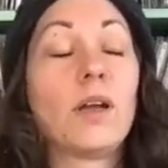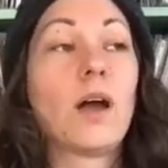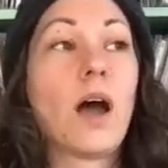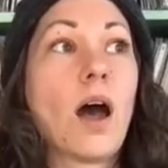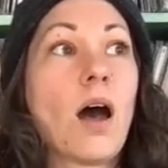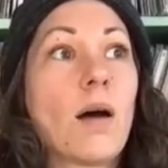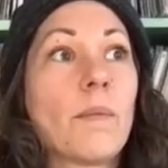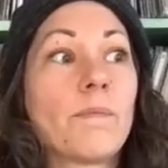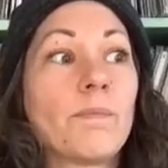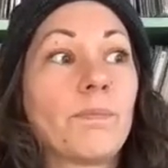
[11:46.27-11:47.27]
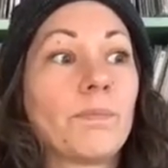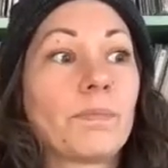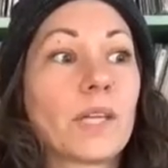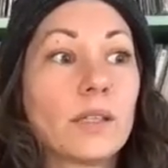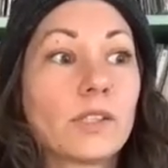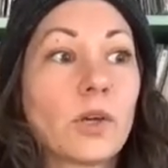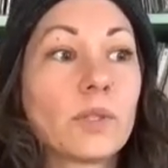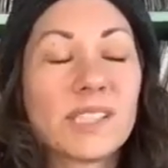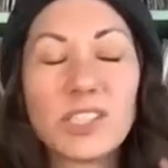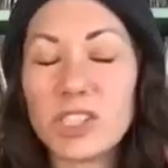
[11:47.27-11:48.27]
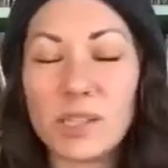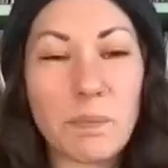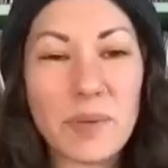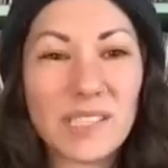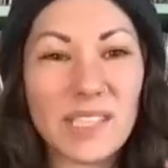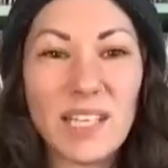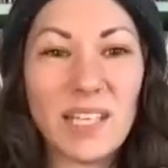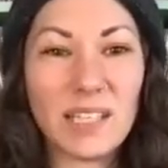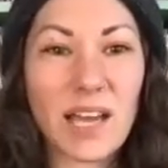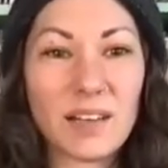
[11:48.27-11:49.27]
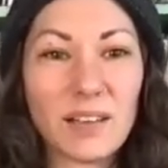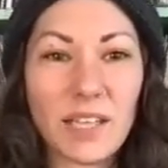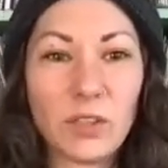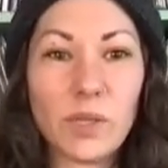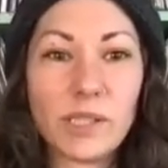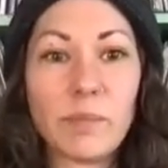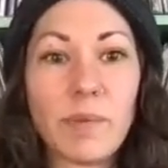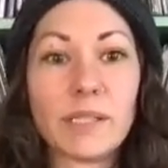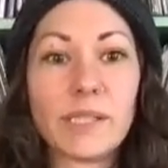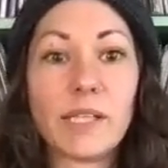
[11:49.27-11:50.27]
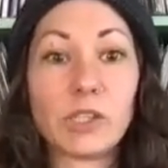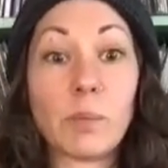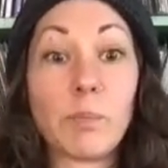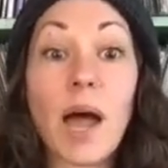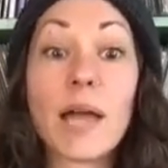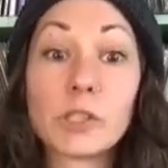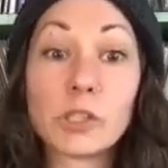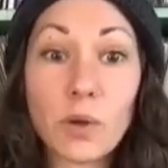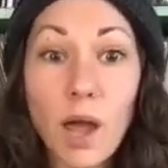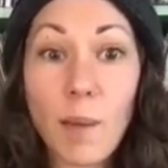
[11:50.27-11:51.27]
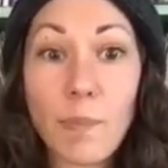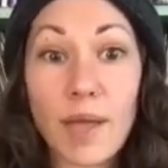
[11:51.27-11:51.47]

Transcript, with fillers: yeah um so it's just a busy kind of like noisy meditation but i showed up